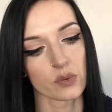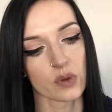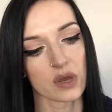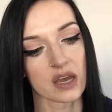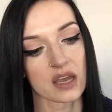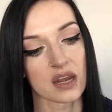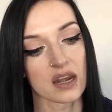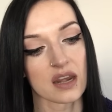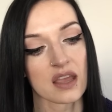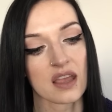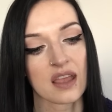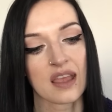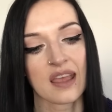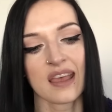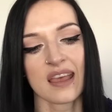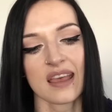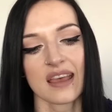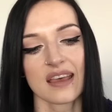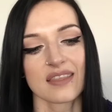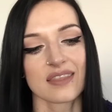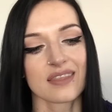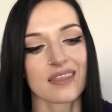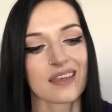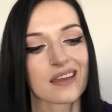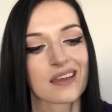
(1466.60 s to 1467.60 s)
one.
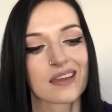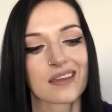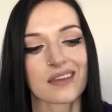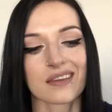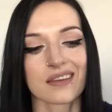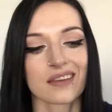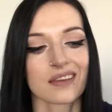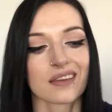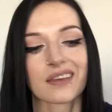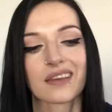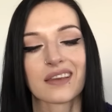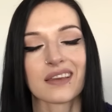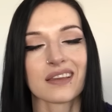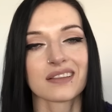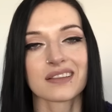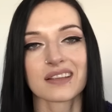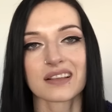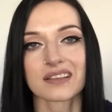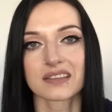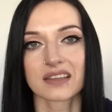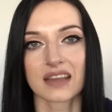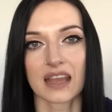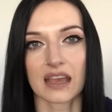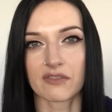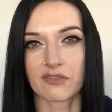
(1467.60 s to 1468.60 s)
It
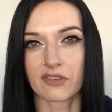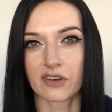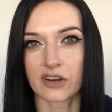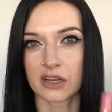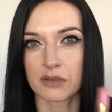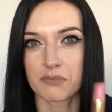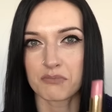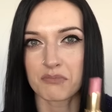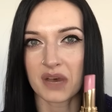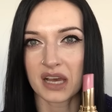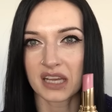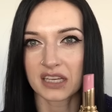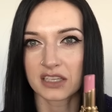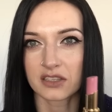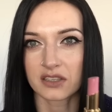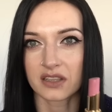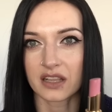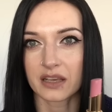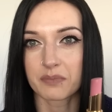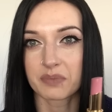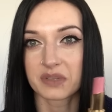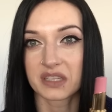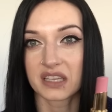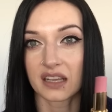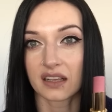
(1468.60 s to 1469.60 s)
doesn't have very much
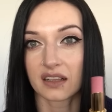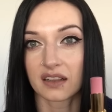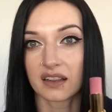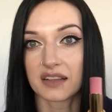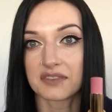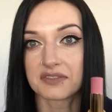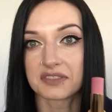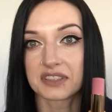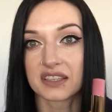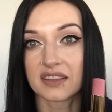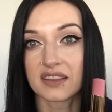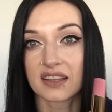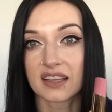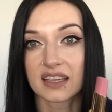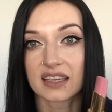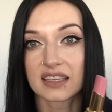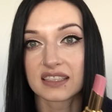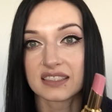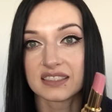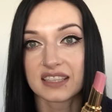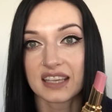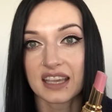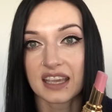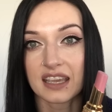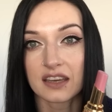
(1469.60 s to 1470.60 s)
lipstick left in the
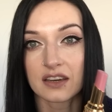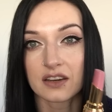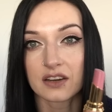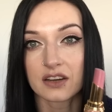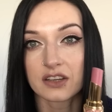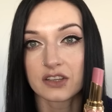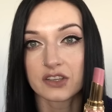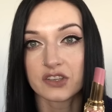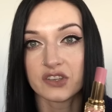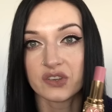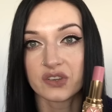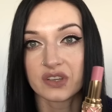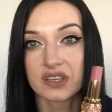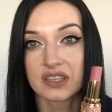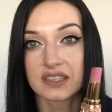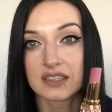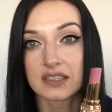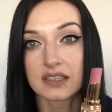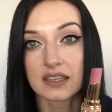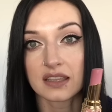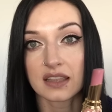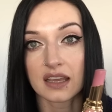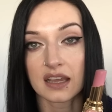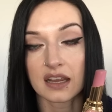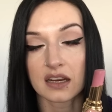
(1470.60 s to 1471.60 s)
container, as you can
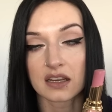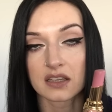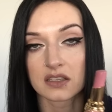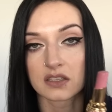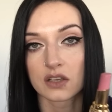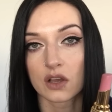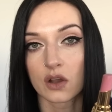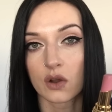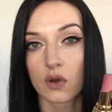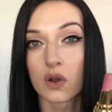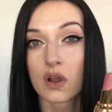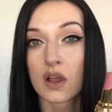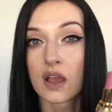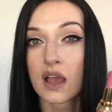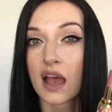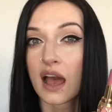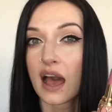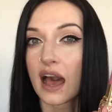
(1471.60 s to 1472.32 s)
see there, so